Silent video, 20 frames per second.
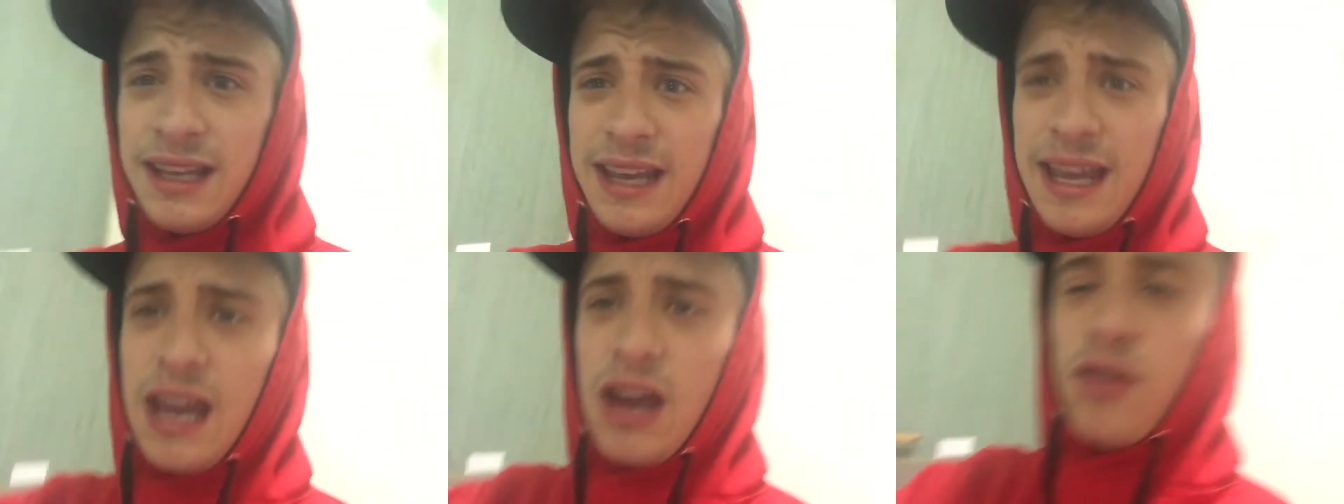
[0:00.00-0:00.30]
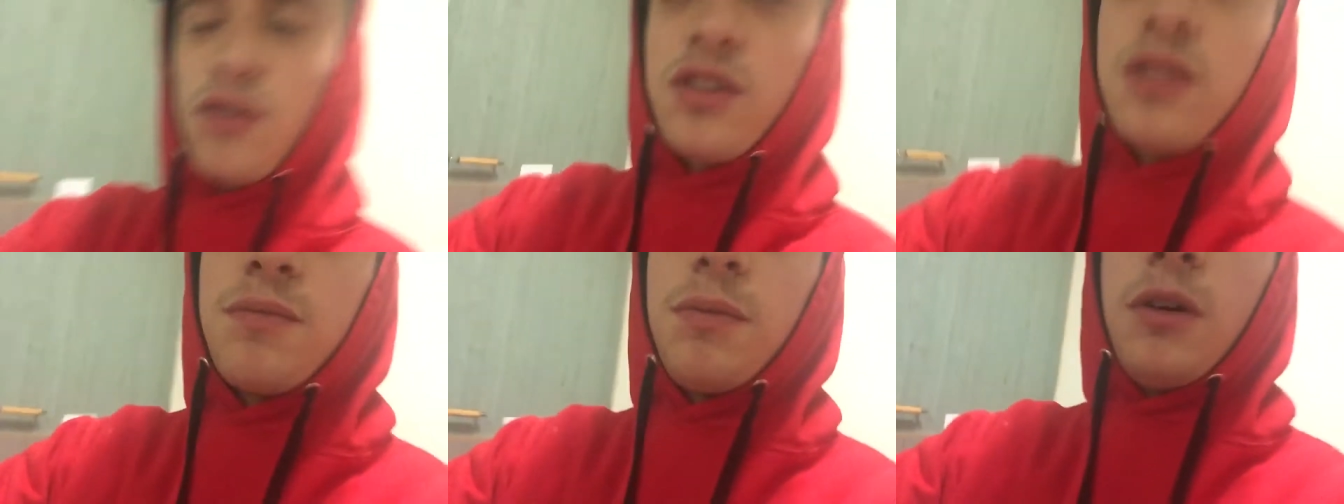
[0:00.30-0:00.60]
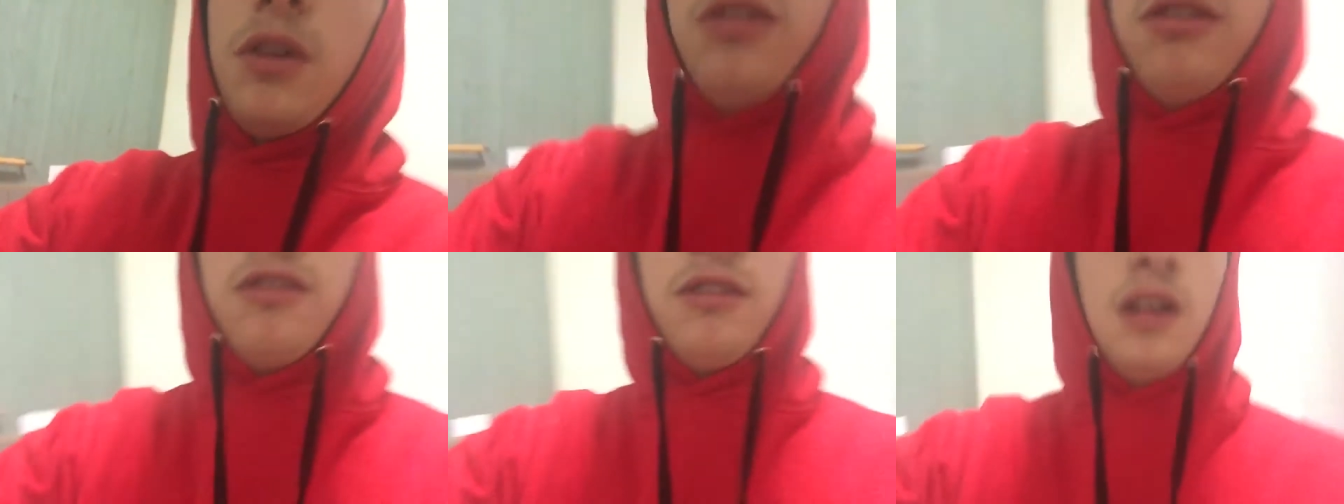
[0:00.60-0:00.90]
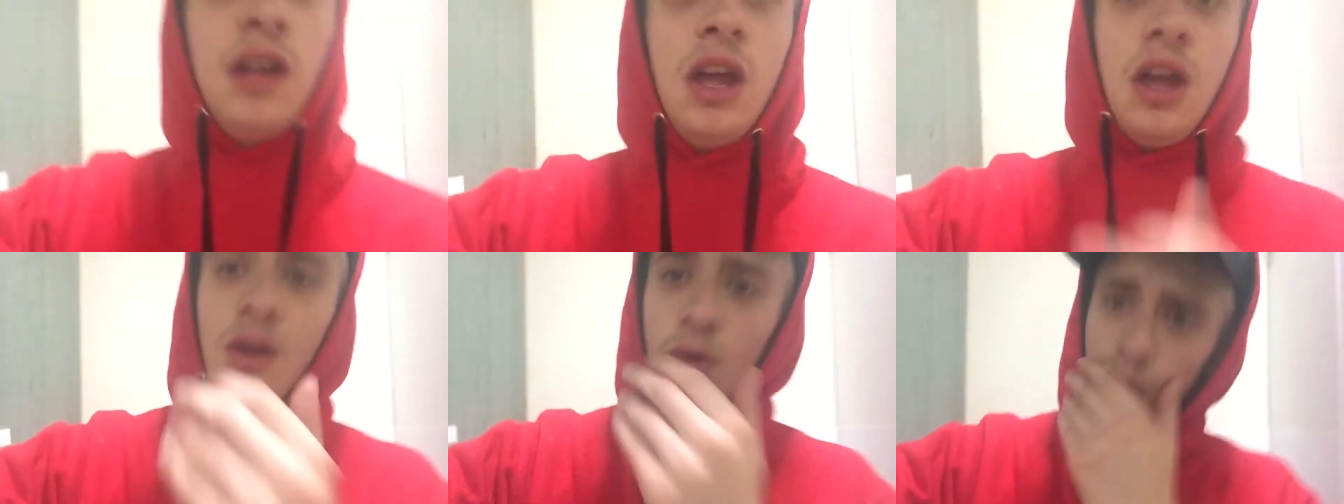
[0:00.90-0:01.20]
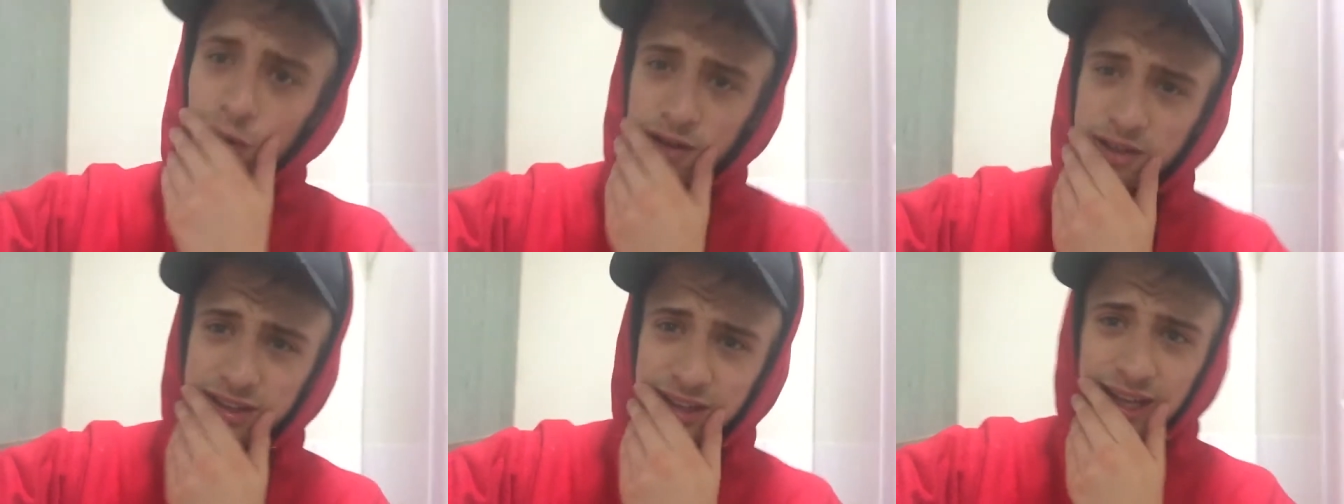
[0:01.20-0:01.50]
didn't get a response.
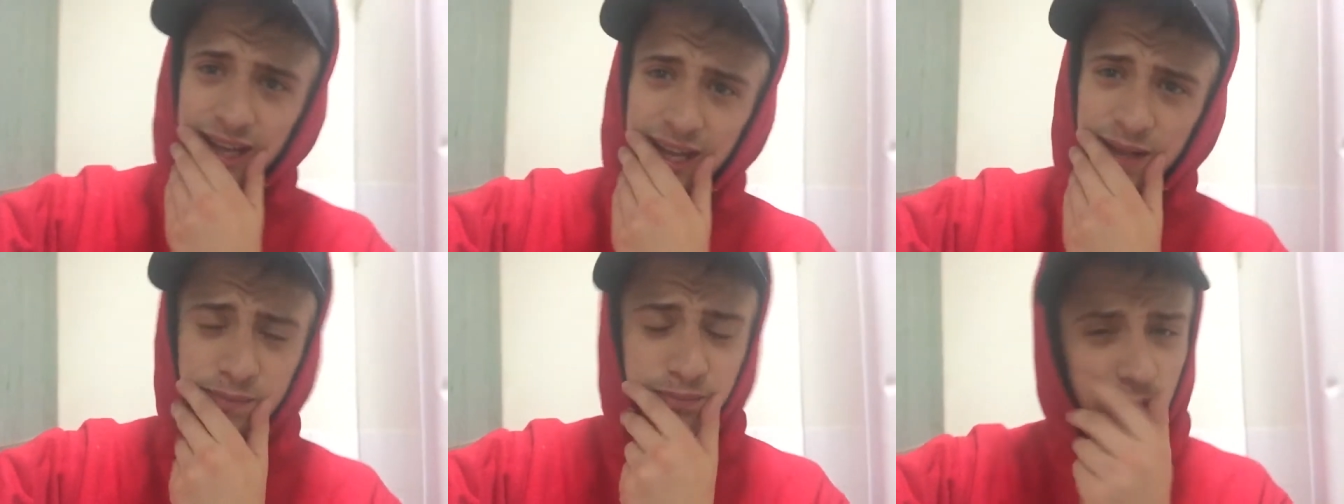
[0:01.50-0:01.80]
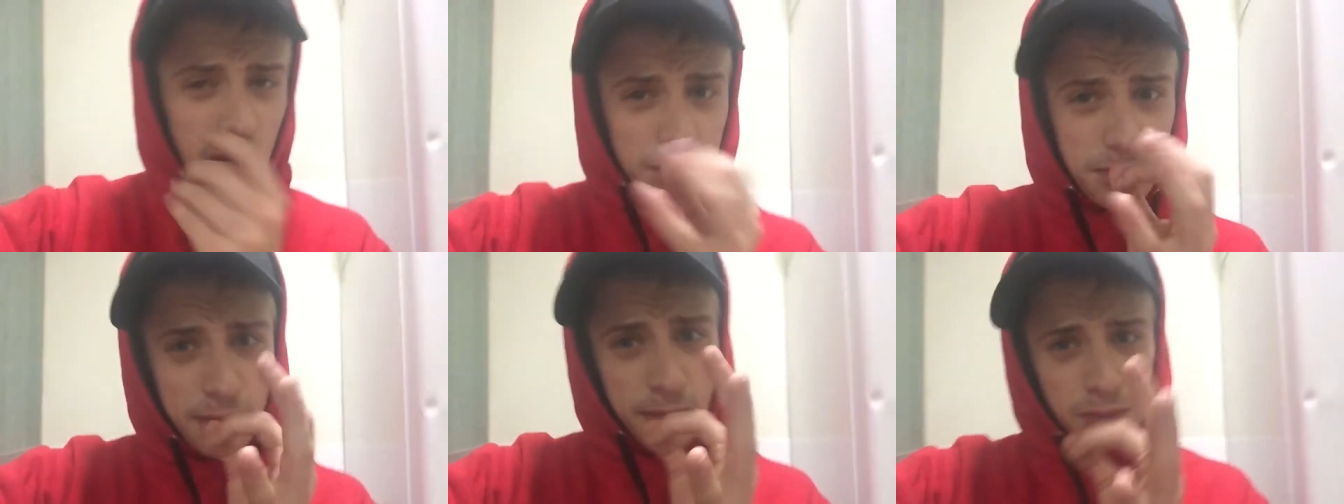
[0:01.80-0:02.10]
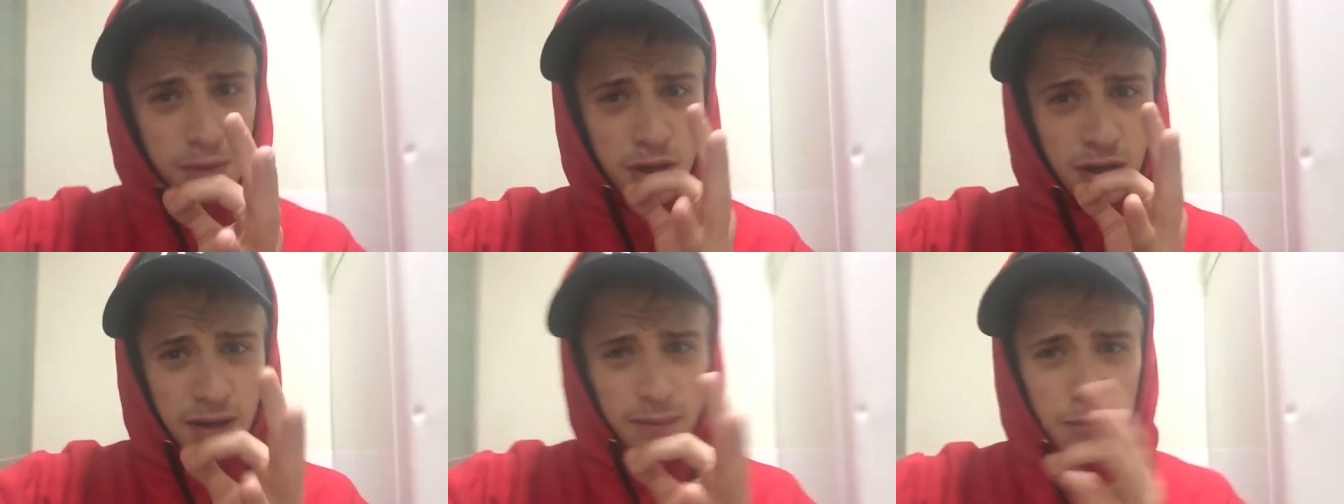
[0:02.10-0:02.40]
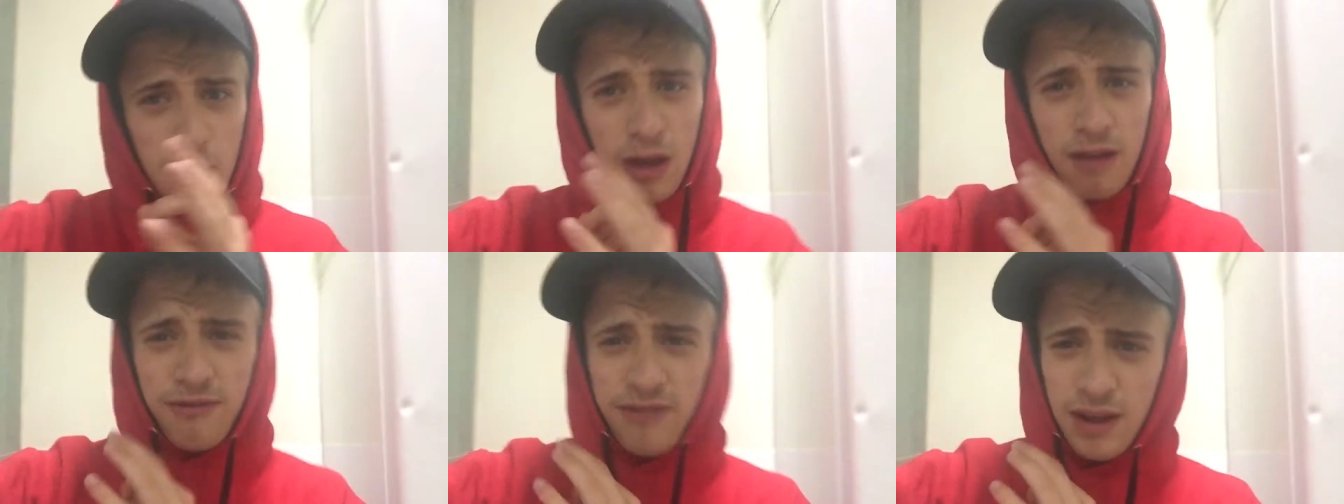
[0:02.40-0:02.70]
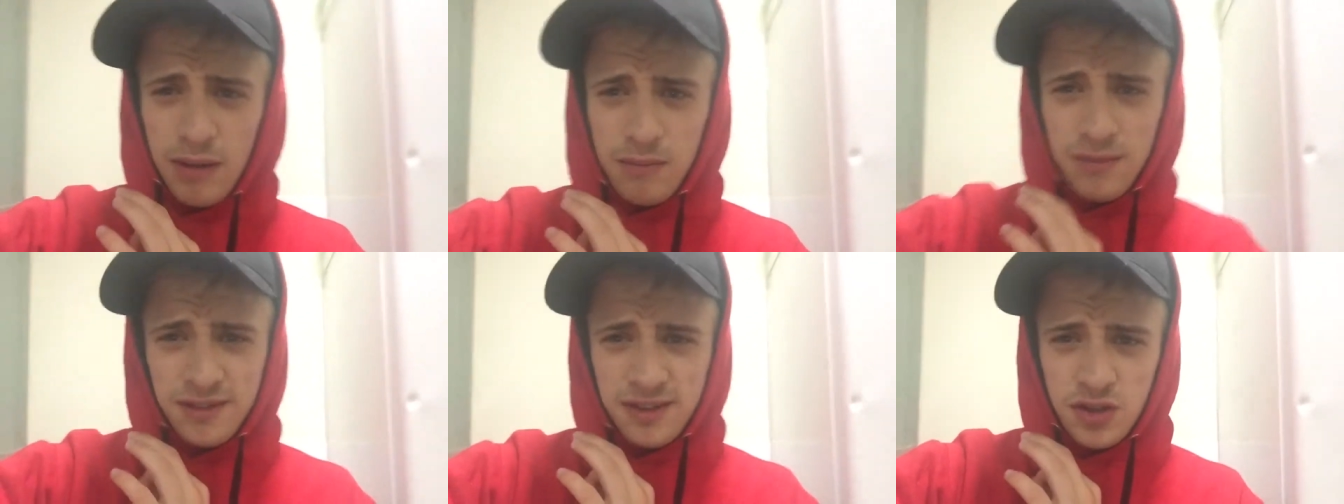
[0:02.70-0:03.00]
Once again, probably because I'm not a
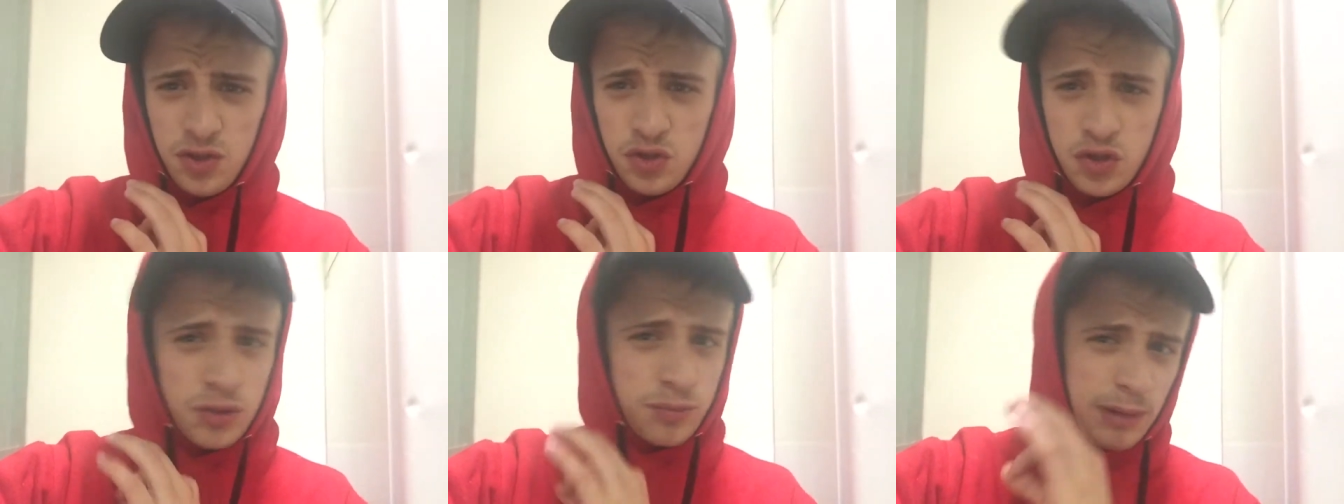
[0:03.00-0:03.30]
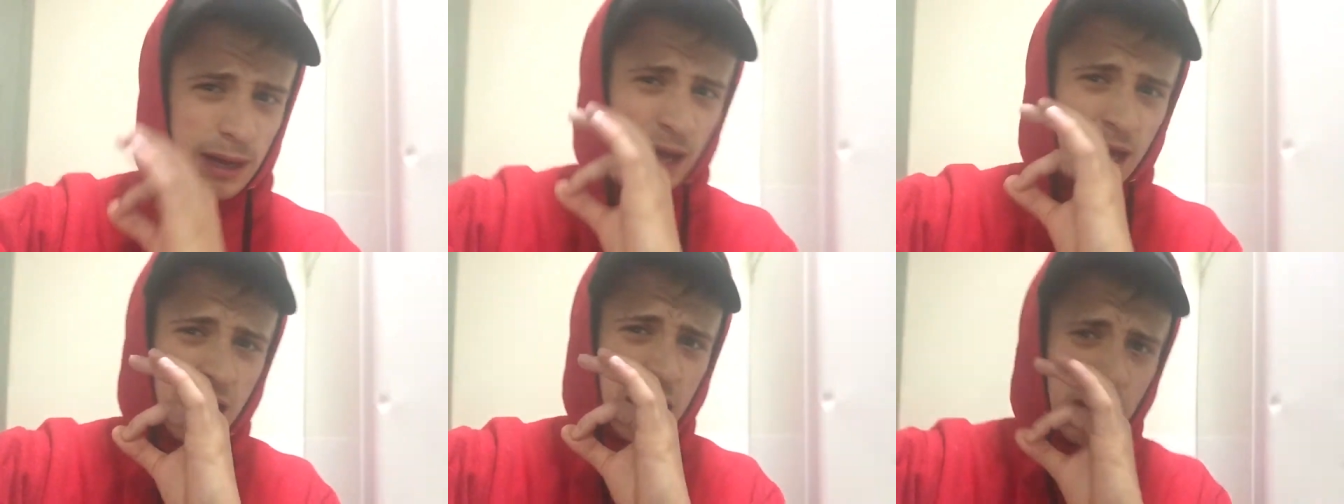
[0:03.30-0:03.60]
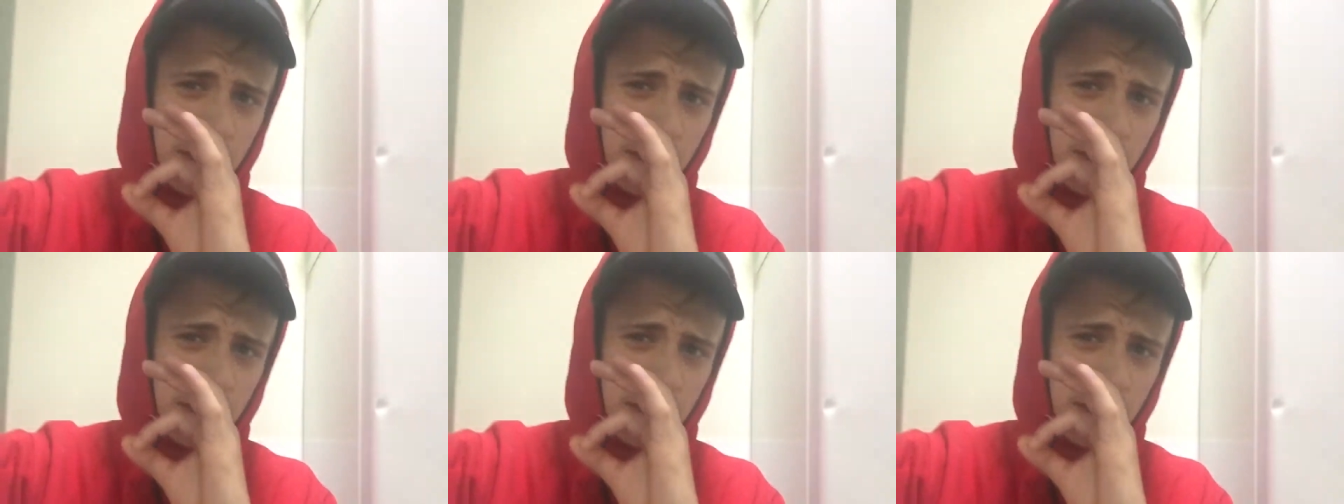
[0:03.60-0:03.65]
famous YouTuber.